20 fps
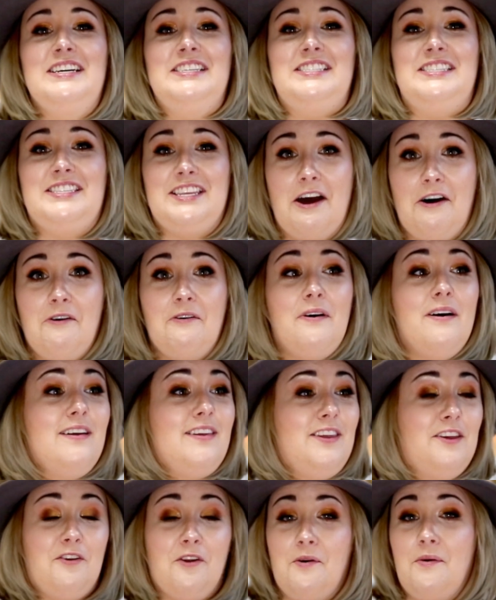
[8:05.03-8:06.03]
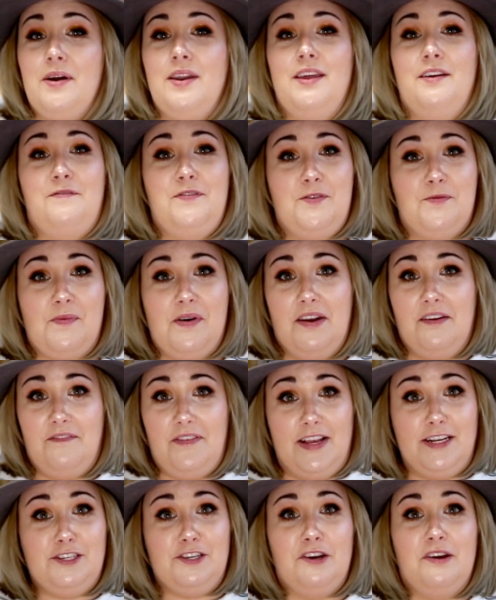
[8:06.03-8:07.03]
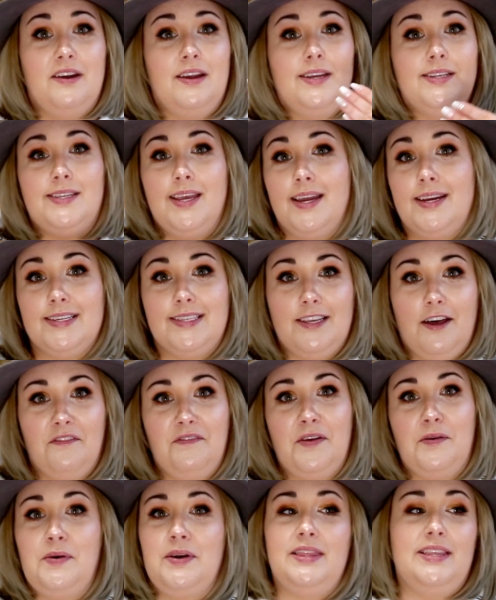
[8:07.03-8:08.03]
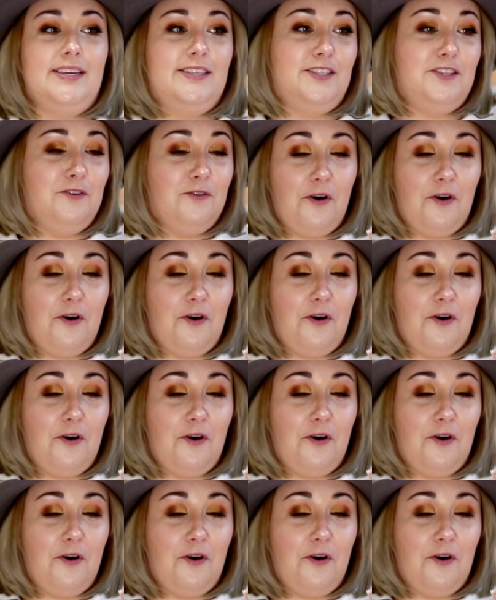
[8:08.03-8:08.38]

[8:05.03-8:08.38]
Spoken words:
So, you know what, if you want to venture and take a selfie with this,